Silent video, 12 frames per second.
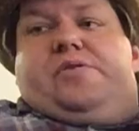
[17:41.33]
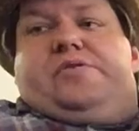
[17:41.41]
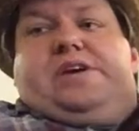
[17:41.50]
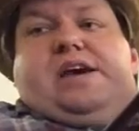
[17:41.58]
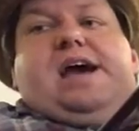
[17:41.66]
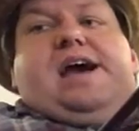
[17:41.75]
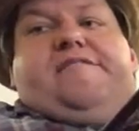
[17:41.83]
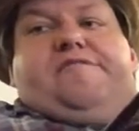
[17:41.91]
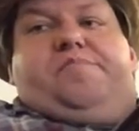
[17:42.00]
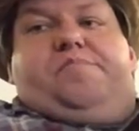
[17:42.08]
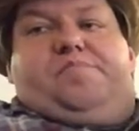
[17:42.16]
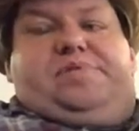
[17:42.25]
They have
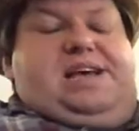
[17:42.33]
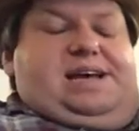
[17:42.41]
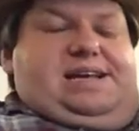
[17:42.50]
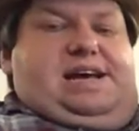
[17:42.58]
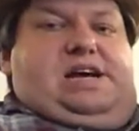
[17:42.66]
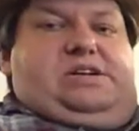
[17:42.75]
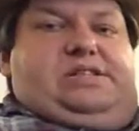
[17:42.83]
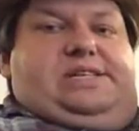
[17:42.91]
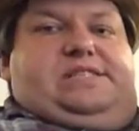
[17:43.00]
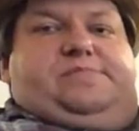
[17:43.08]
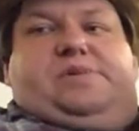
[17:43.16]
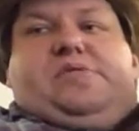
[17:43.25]
planned out
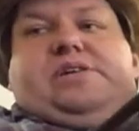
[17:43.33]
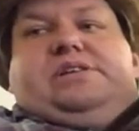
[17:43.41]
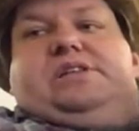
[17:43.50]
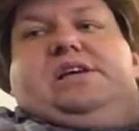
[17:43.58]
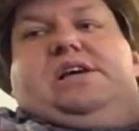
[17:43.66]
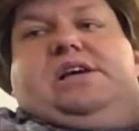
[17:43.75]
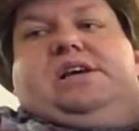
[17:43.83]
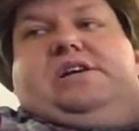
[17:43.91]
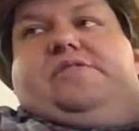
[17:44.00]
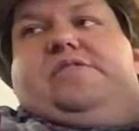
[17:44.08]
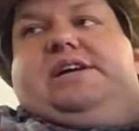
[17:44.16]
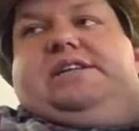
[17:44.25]
these bowings
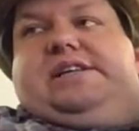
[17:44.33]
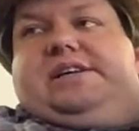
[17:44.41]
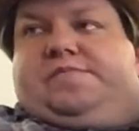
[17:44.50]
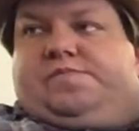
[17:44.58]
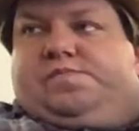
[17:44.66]
correctly.